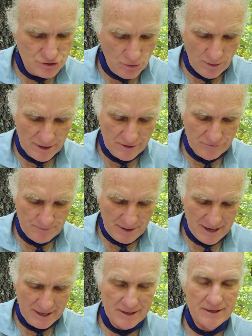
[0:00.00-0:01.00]
joy of
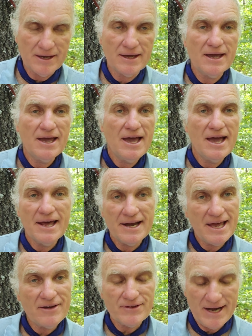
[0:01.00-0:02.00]
pain, and
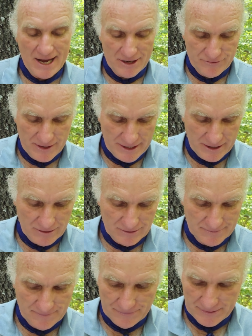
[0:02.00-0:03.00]
heaven out of hell.